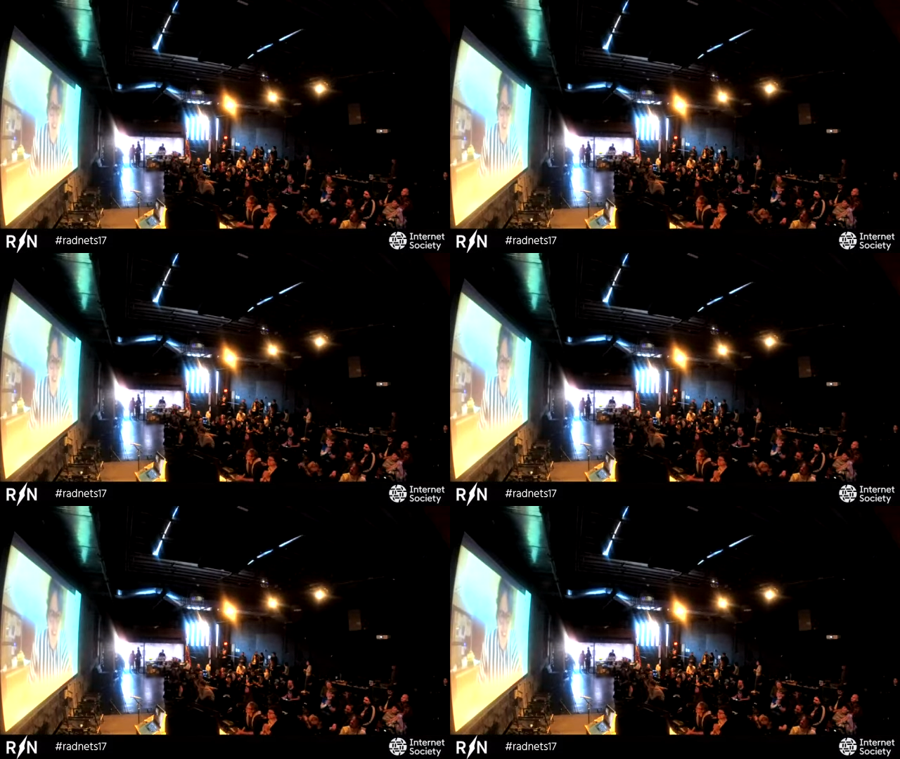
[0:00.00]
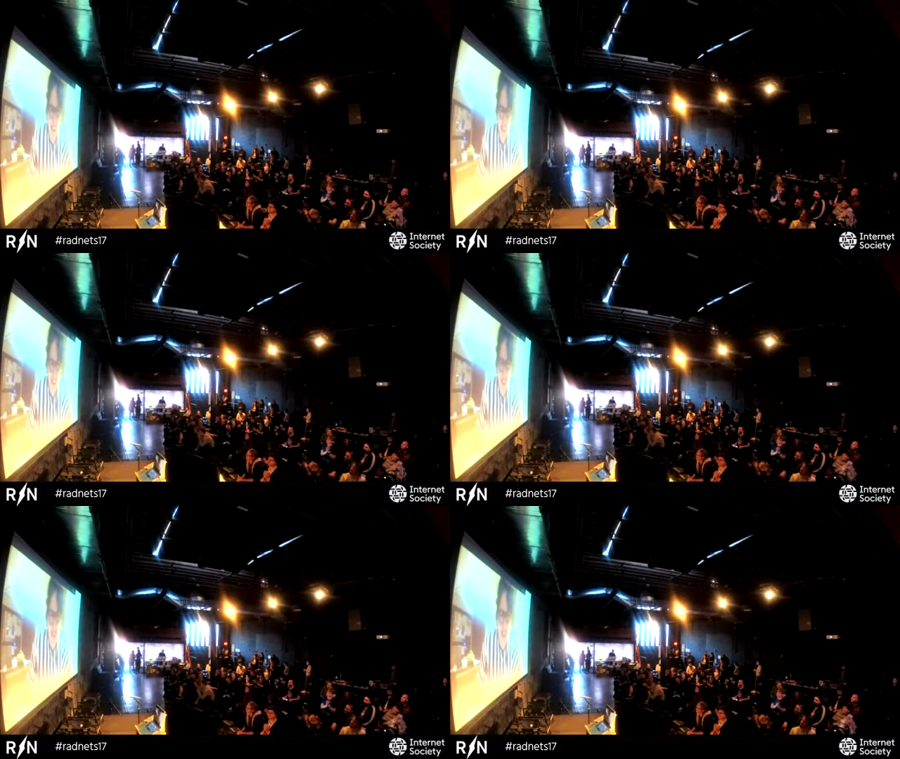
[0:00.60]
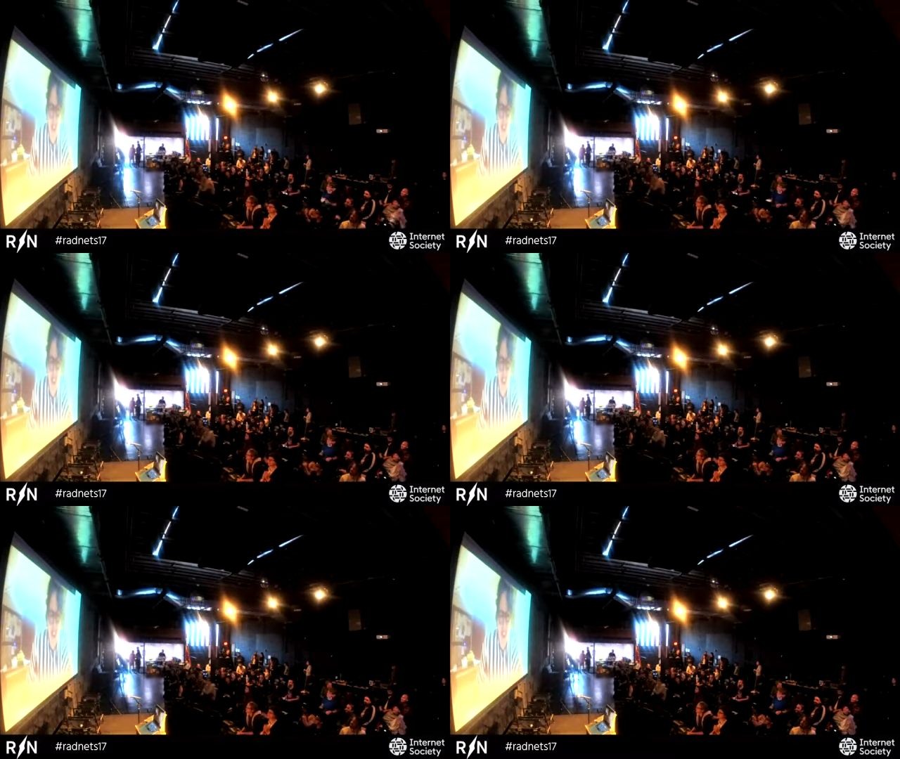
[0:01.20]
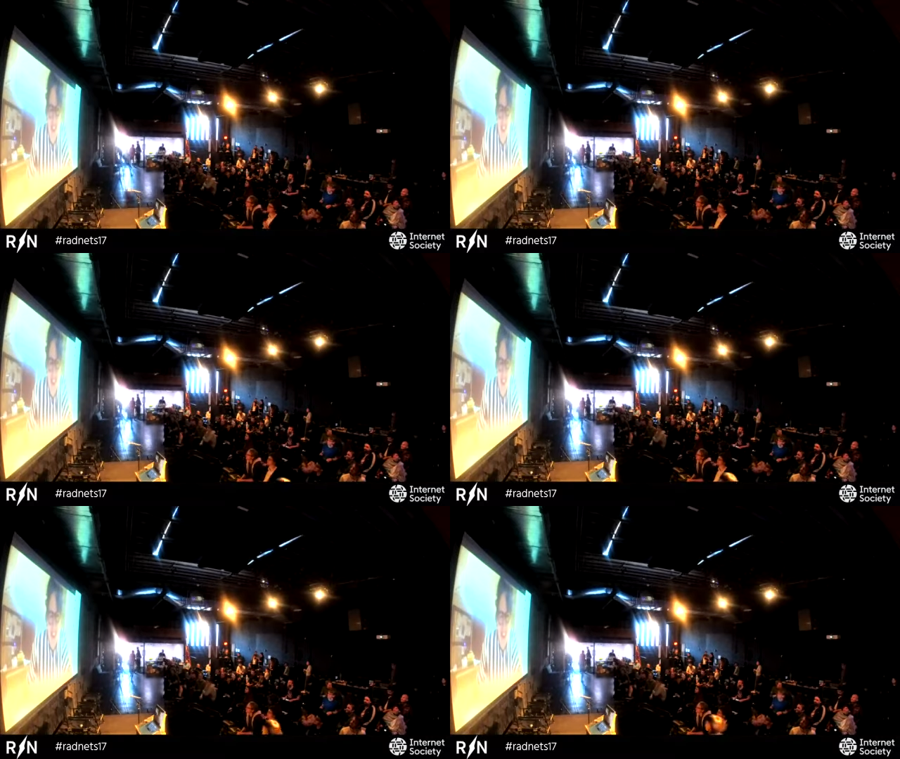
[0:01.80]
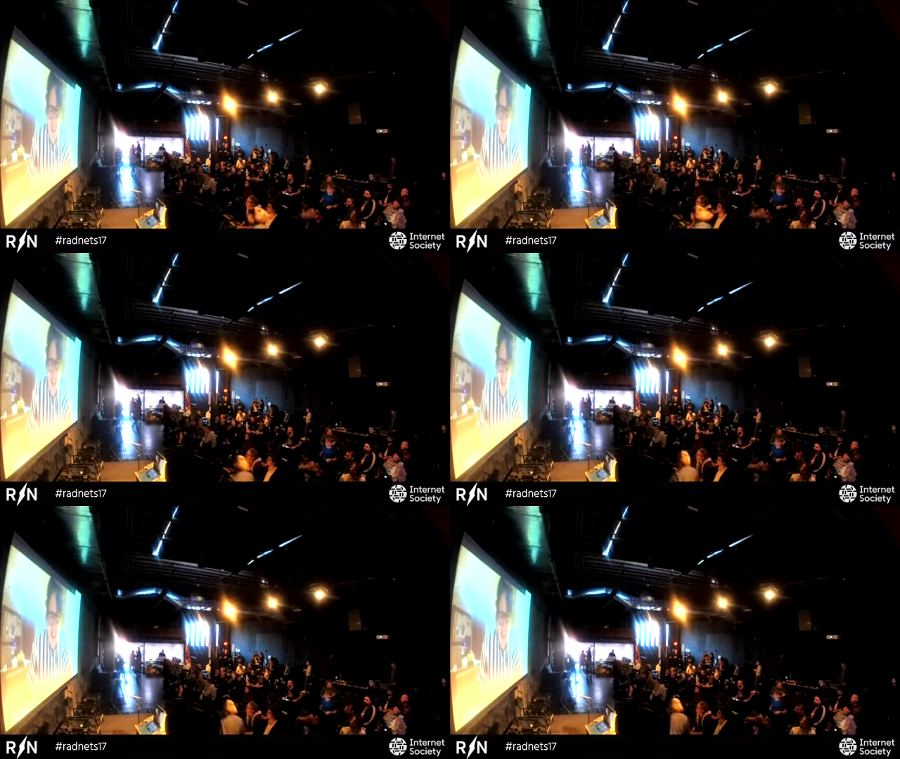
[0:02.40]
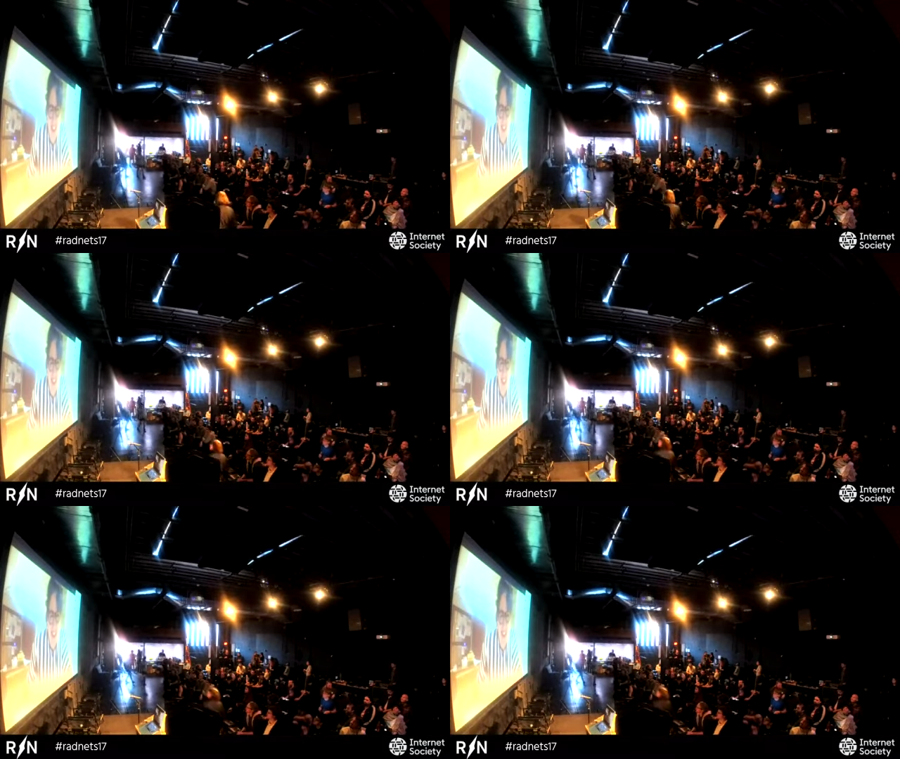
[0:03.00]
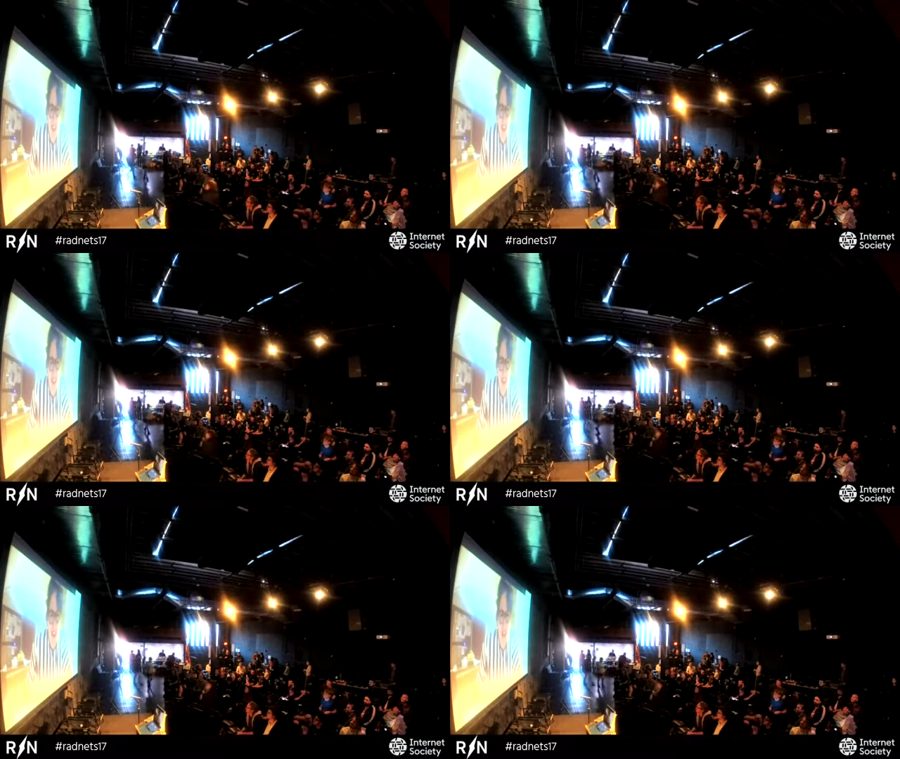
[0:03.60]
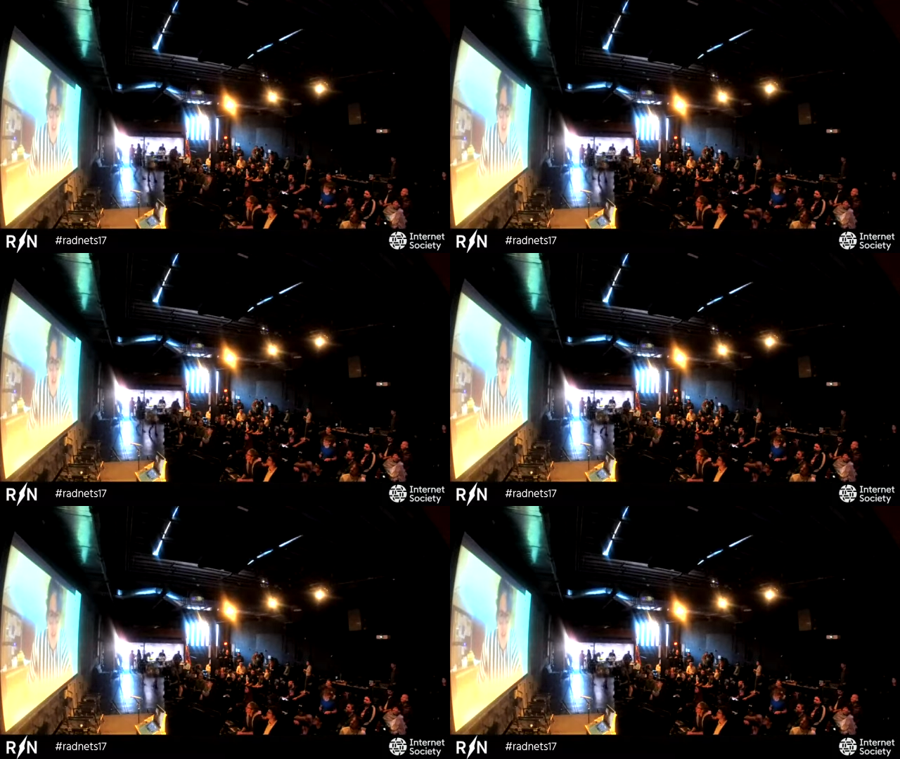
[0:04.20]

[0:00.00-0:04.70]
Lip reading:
No face is visible, so there are no lips to read.